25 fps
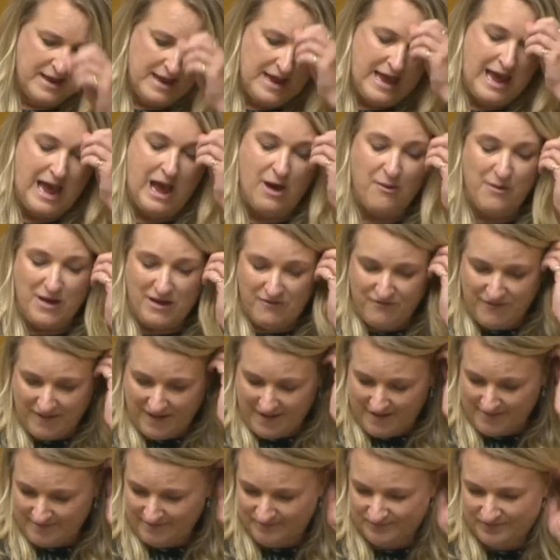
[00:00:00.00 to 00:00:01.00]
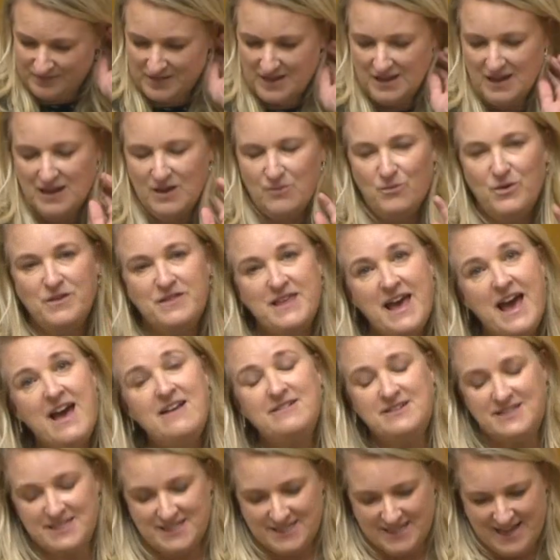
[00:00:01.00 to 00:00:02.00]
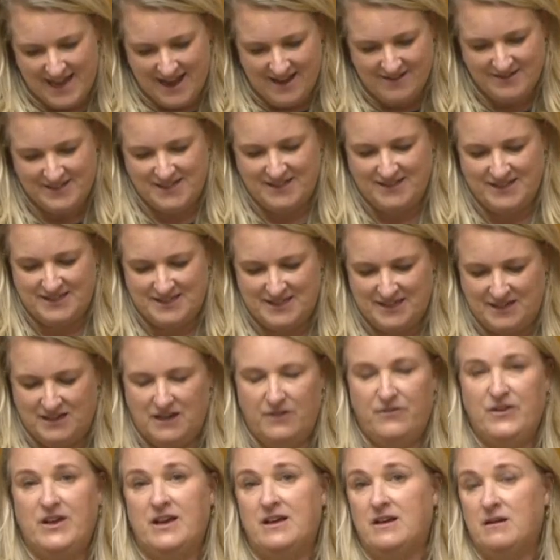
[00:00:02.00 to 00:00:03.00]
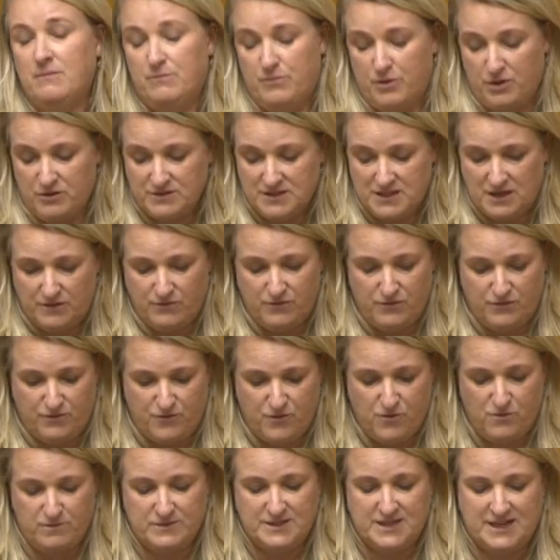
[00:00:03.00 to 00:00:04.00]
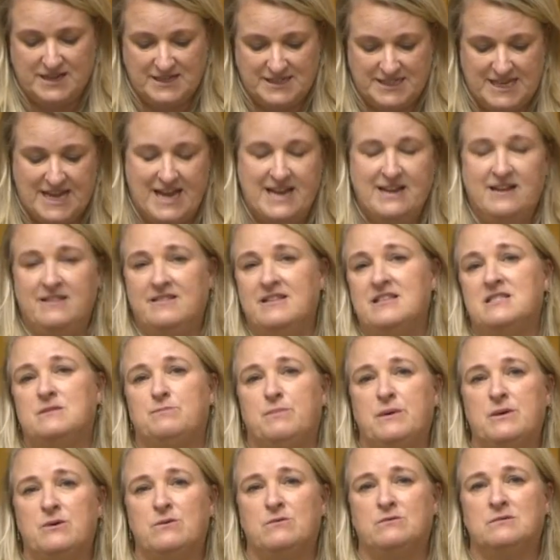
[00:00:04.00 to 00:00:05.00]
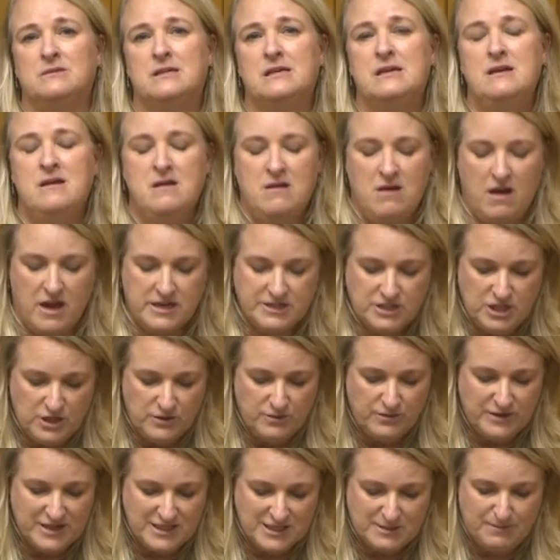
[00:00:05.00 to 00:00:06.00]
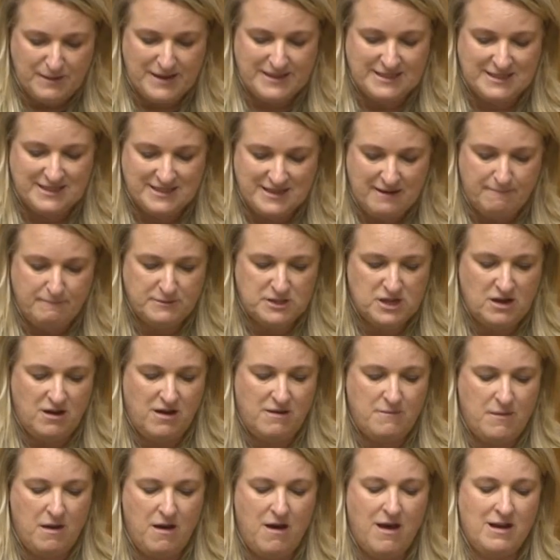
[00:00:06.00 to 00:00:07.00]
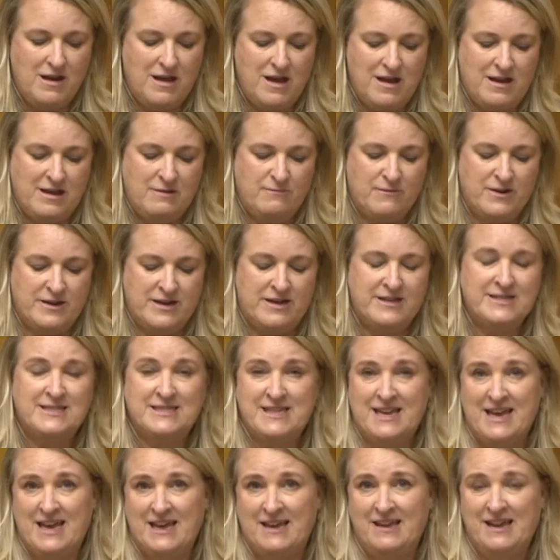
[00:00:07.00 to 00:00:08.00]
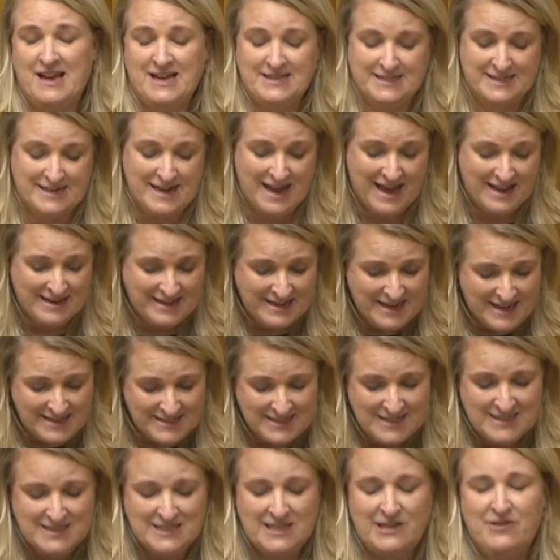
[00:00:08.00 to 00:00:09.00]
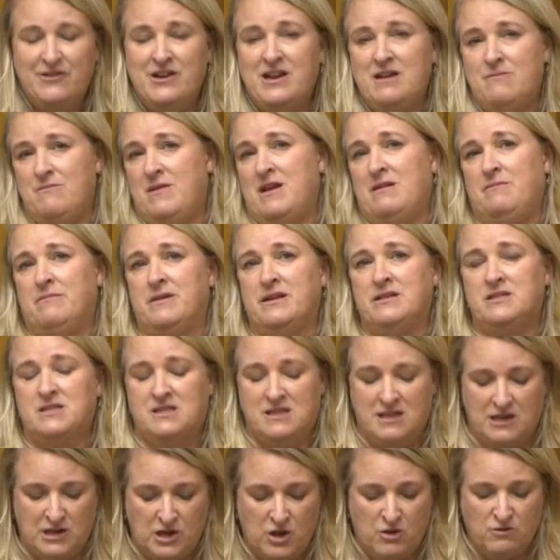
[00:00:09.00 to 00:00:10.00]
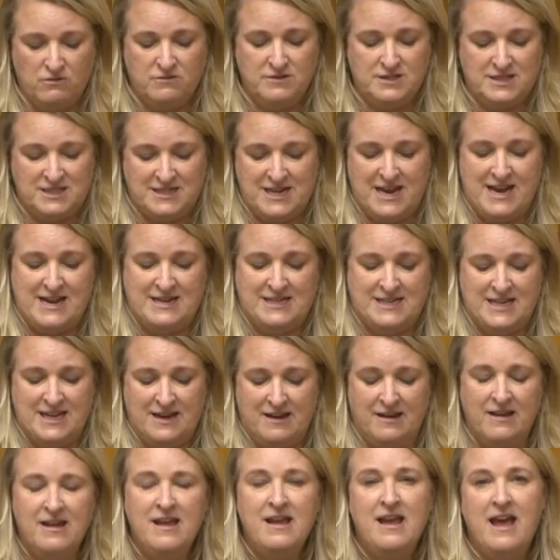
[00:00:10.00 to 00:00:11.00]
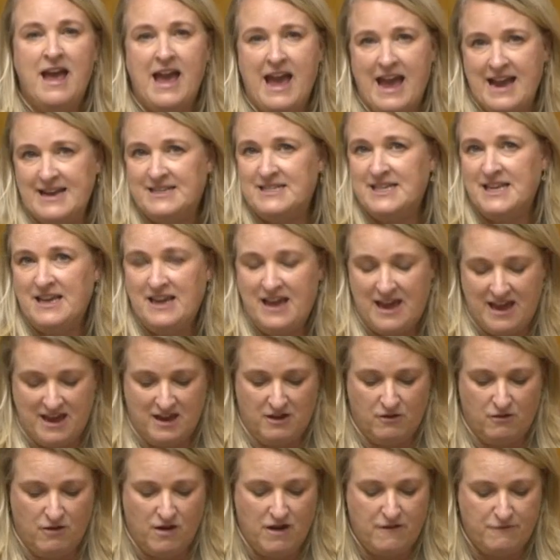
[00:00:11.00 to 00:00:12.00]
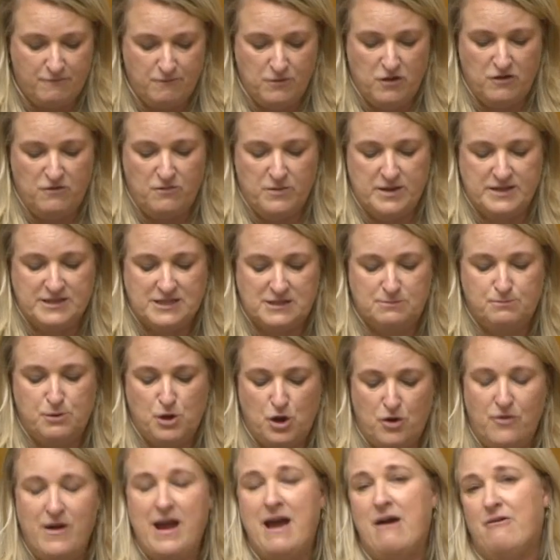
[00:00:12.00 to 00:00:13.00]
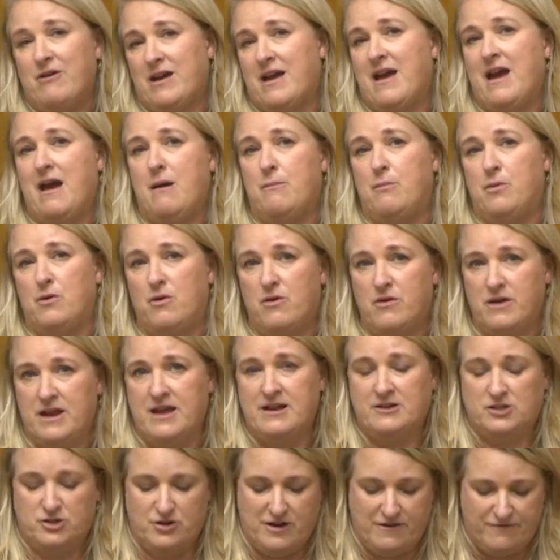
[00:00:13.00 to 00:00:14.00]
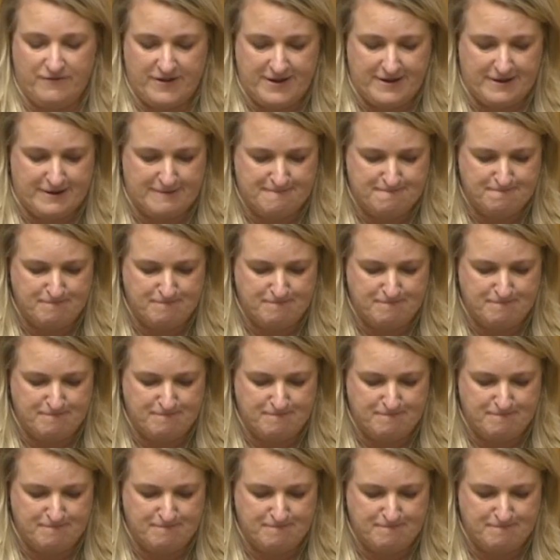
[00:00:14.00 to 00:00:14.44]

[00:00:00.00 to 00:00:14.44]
However, without discounting the significant and positive reforms contained in this bill, I do want to spend some time highlighting what I see as an unnecessary amendment to the long-standing 80 aircraft movements per hour cap on air traffic.